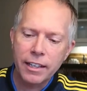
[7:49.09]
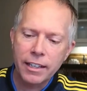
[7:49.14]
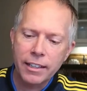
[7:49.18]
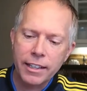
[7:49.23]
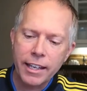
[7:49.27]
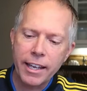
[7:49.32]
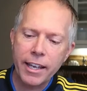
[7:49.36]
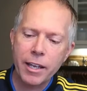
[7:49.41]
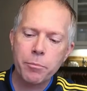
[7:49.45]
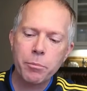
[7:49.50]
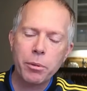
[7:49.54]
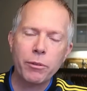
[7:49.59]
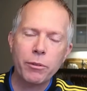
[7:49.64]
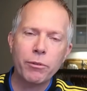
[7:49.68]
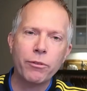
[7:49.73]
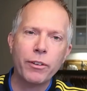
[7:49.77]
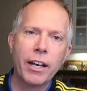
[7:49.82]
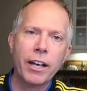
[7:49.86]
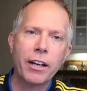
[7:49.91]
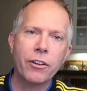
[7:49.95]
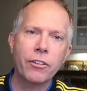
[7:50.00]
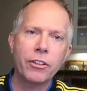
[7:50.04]
can be
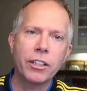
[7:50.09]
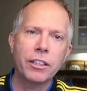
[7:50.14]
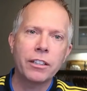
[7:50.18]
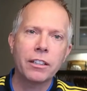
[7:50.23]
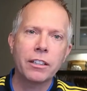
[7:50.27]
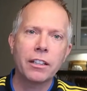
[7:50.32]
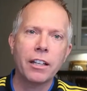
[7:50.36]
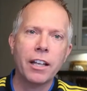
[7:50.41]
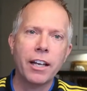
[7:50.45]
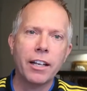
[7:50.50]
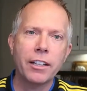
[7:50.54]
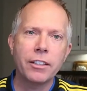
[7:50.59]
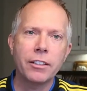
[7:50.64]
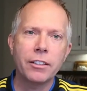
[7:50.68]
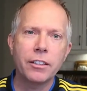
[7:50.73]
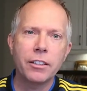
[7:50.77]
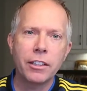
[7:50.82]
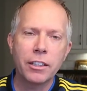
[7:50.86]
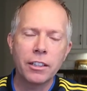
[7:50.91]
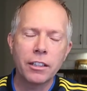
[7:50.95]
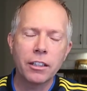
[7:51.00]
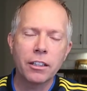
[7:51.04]
found in the
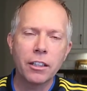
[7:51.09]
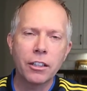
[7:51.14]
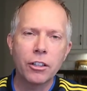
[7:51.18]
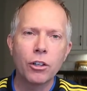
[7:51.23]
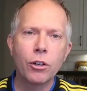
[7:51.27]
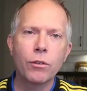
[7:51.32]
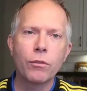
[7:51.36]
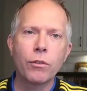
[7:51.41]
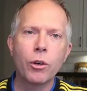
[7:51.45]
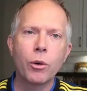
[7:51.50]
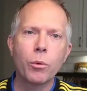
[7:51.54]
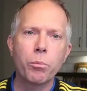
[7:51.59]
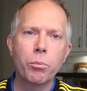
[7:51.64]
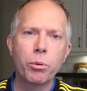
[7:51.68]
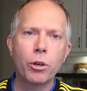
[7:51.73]
Lenovo